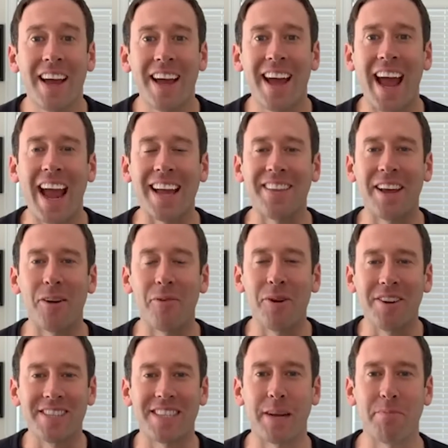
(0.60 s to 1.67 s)
Hey there, real
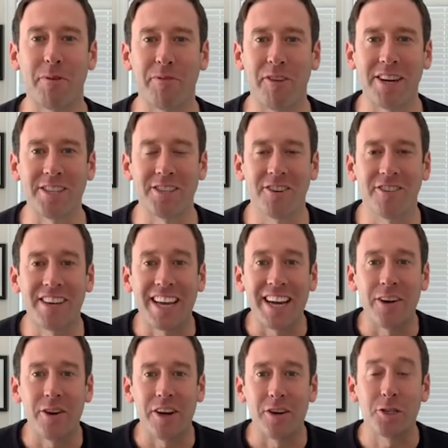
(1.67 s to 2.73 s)
estate professional. Keir
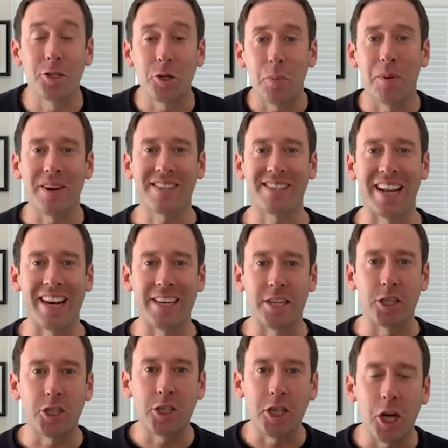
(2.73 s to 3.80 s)
here. Super excited to
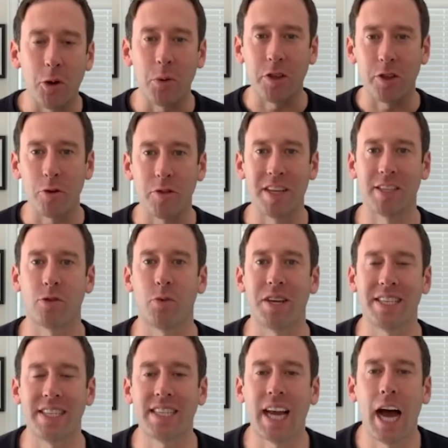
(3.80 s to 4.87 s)
share with you this
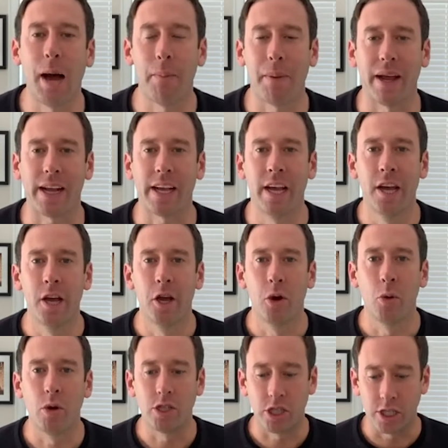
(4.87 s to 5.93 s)
week's topic,
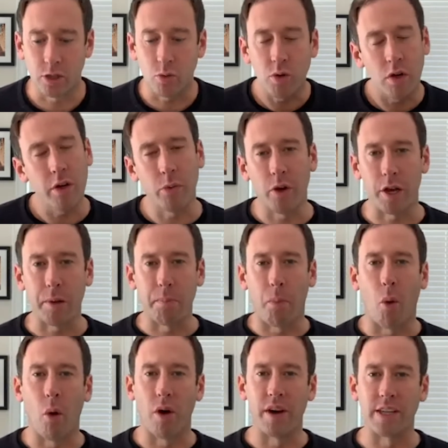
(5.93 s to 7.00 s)
which is really, really
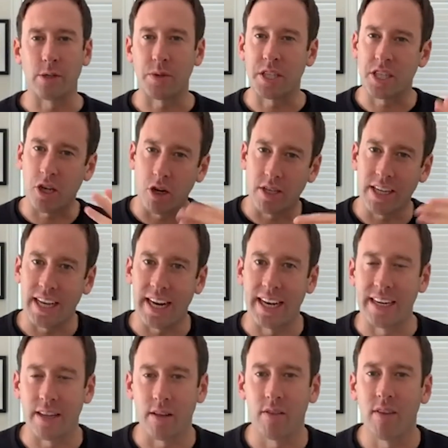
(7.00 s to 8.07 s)
important as we start to get into
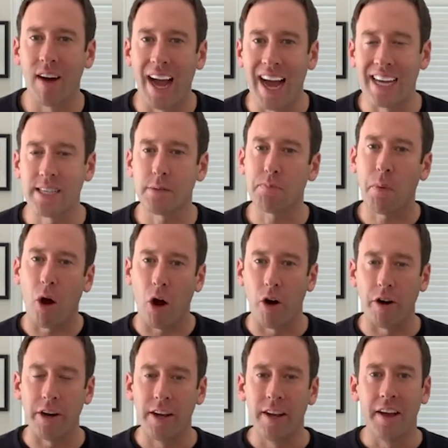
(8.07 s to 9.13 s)
the last
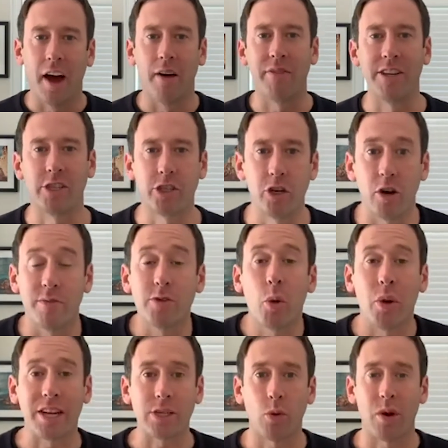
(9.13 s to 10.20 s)
part of this year of
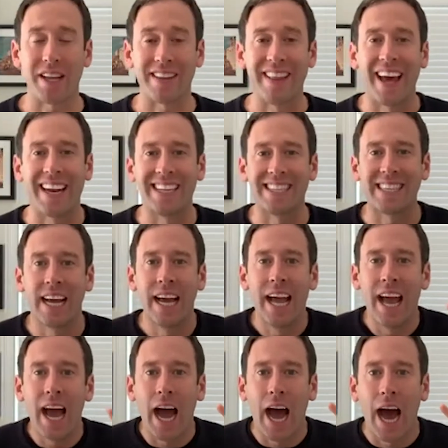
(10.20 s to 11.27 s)
2020. And that is,
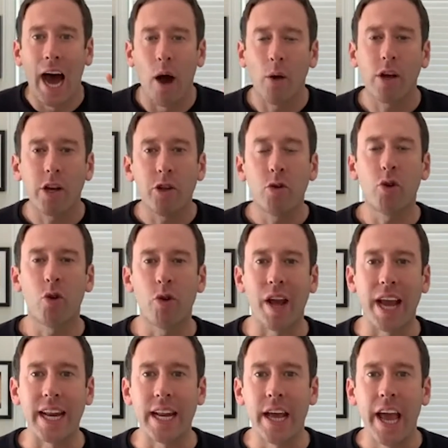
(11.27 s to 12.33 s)
how can you
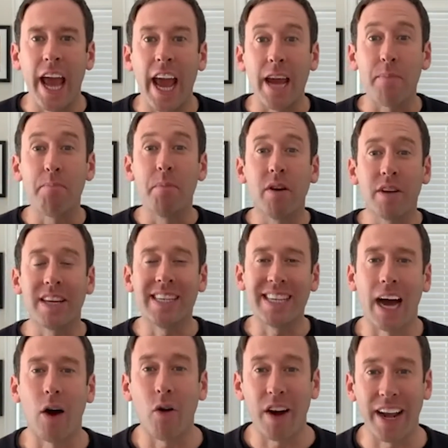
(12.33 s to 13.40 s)
create a $1 million
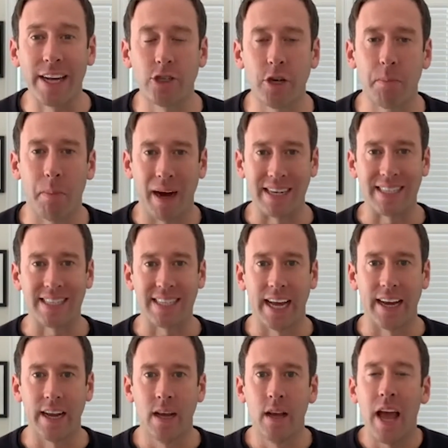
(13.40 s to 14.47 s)
agent mindset?
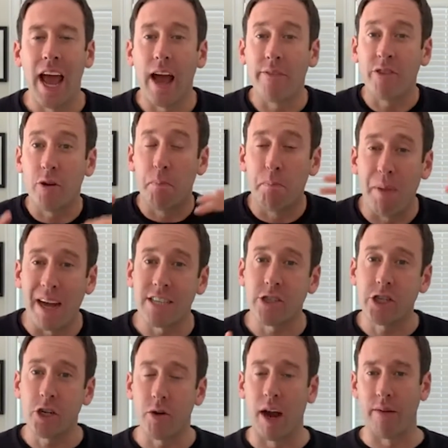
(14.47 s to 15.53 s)
Have your best
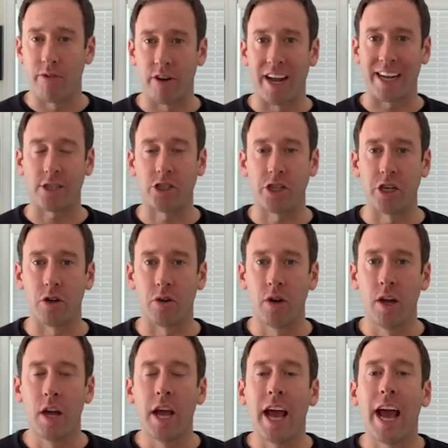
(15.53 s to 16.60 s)
year ever next year
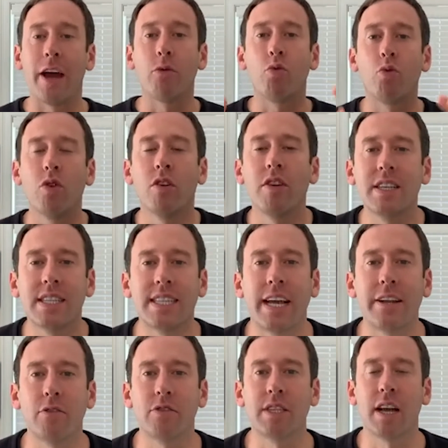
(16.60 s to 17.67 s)
and really set
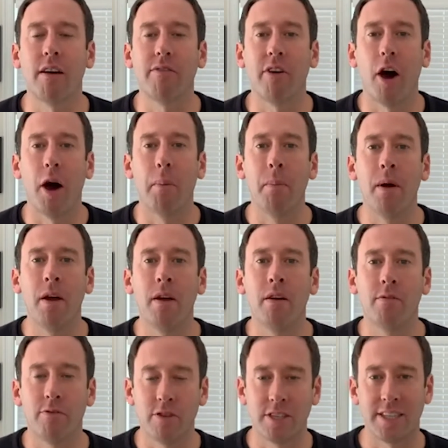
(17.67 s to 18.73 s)
yourself up
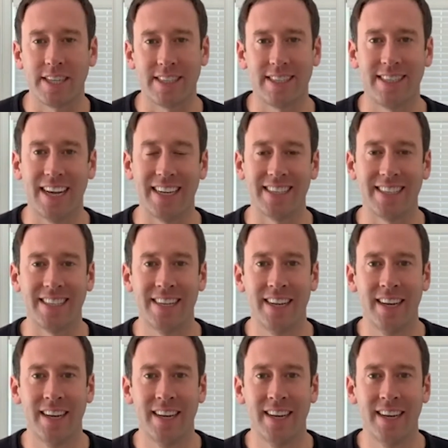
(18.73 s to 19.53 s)
for success.